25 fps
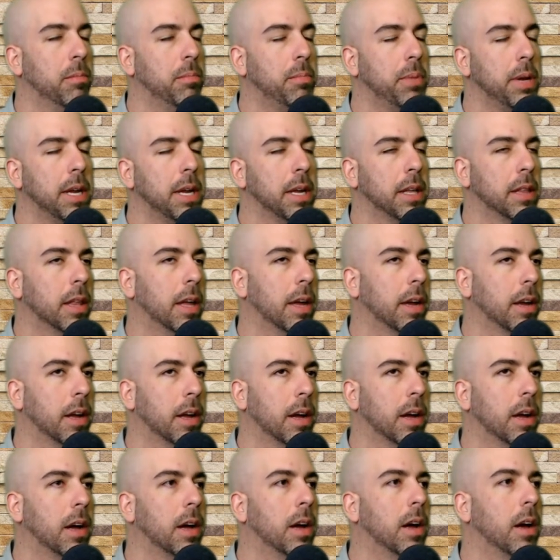being like
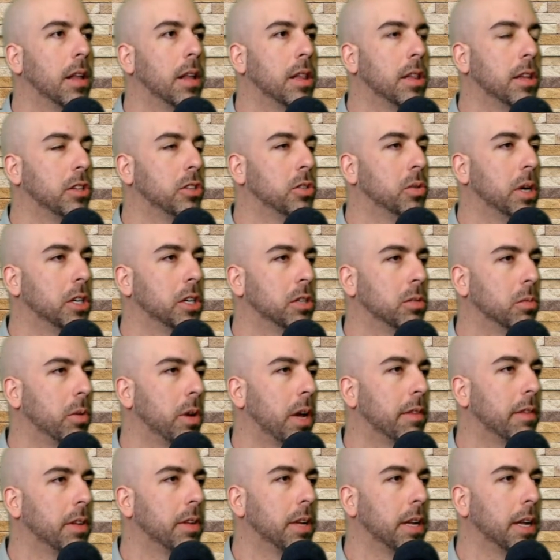a situation where
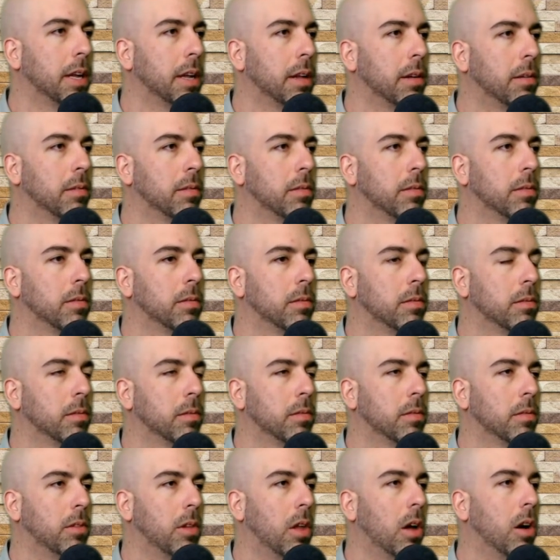you have to get
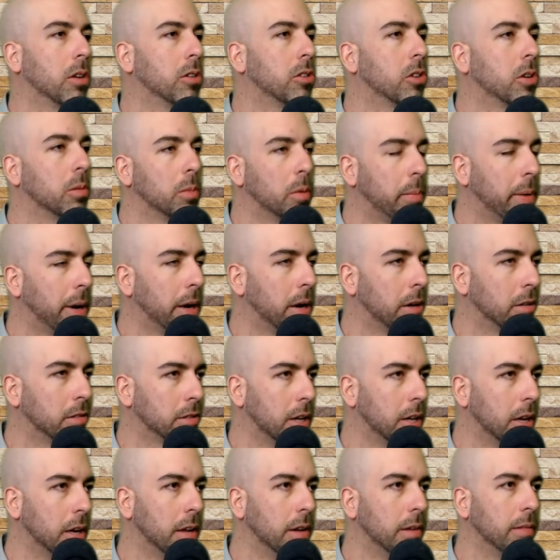long-term repairs
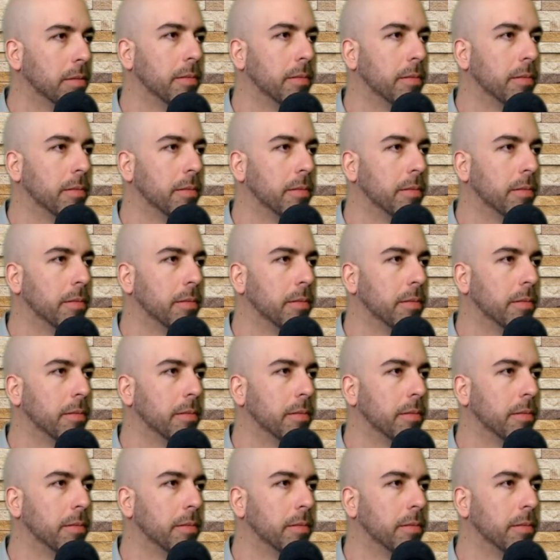done.